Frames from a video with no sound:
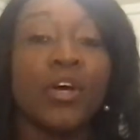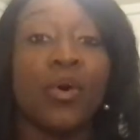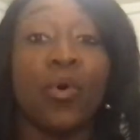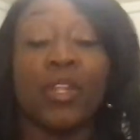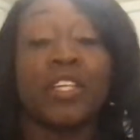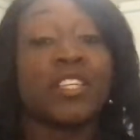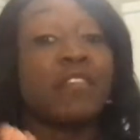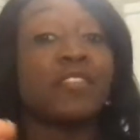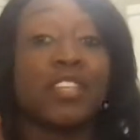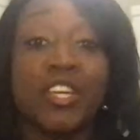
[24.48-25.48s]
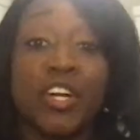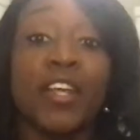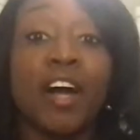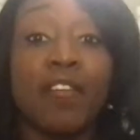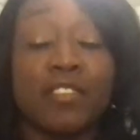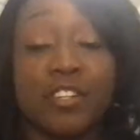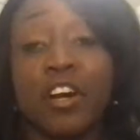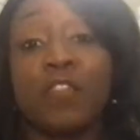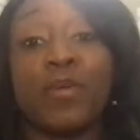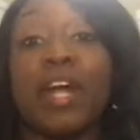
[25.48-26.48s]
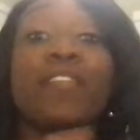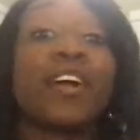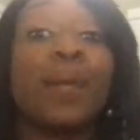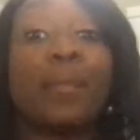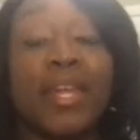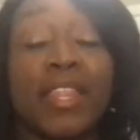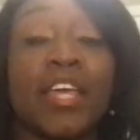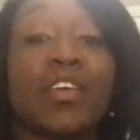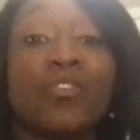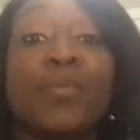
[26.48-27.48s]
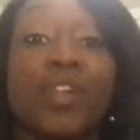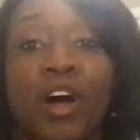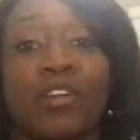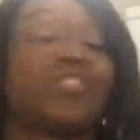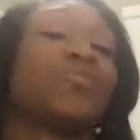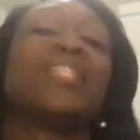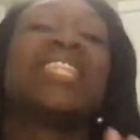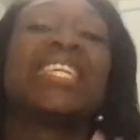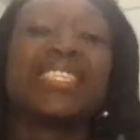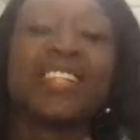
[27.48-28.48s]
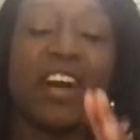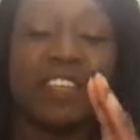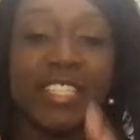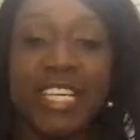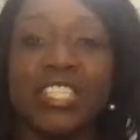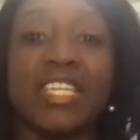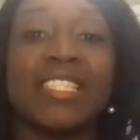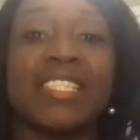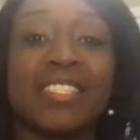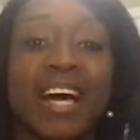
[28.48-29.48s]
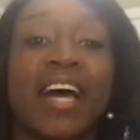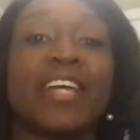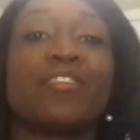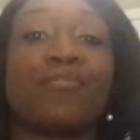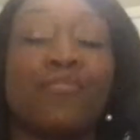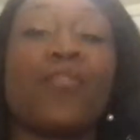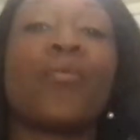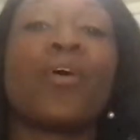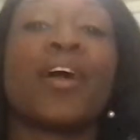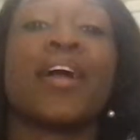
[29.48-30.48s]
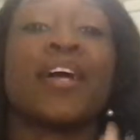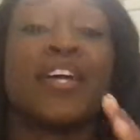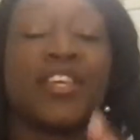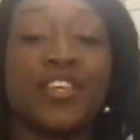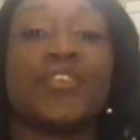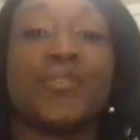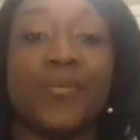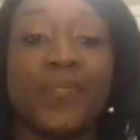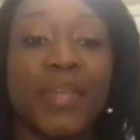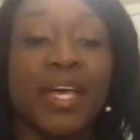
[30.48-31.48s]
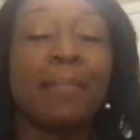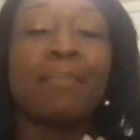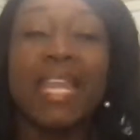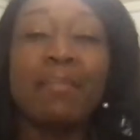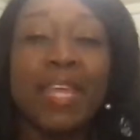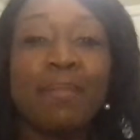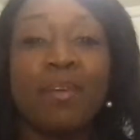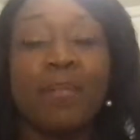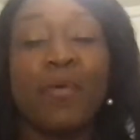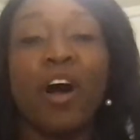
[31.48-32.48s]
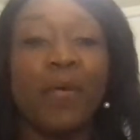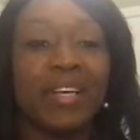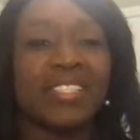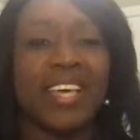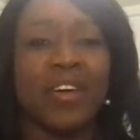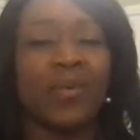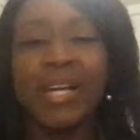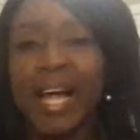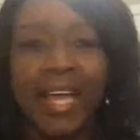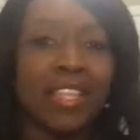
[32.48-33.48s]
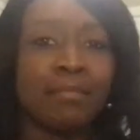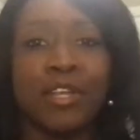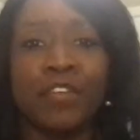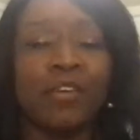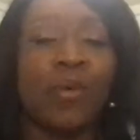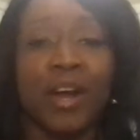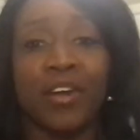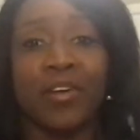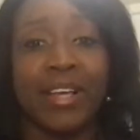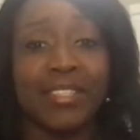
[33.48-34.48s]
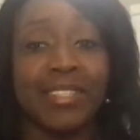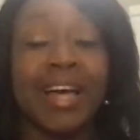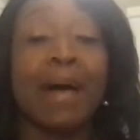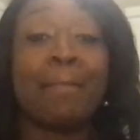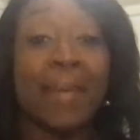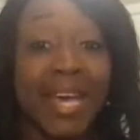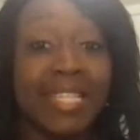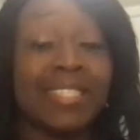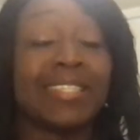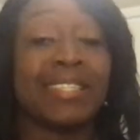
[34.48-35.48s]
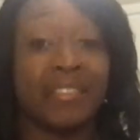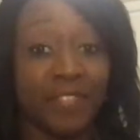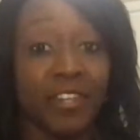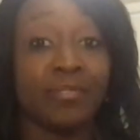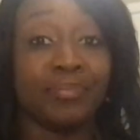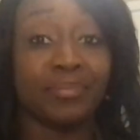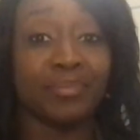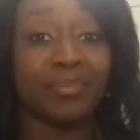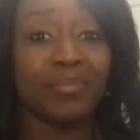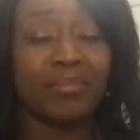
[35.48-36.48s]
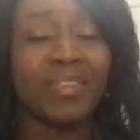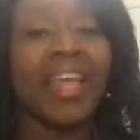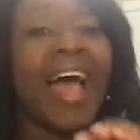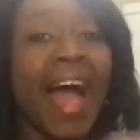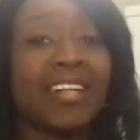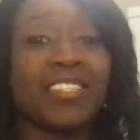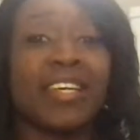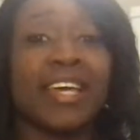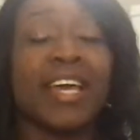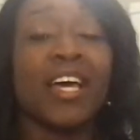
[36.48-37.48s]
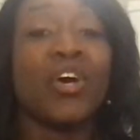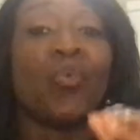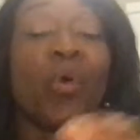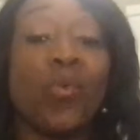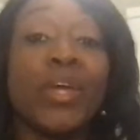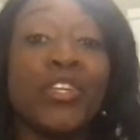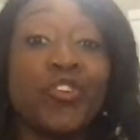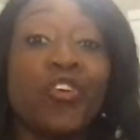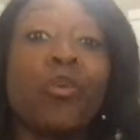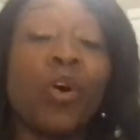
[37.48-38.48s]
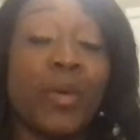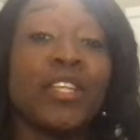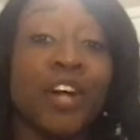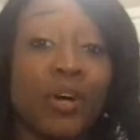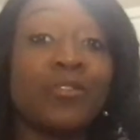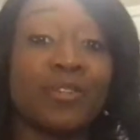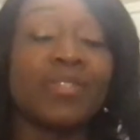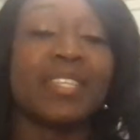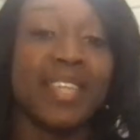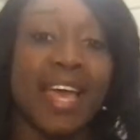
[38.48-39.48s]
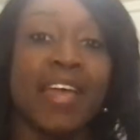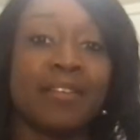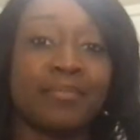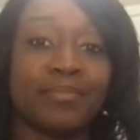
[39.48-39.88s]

or the chief security officer of whatever company that you belong to. This conversation is designed for you. Many people always say, we're not in the middle of a water crisis. I beg to differ. Actually, what we do or what we don't do today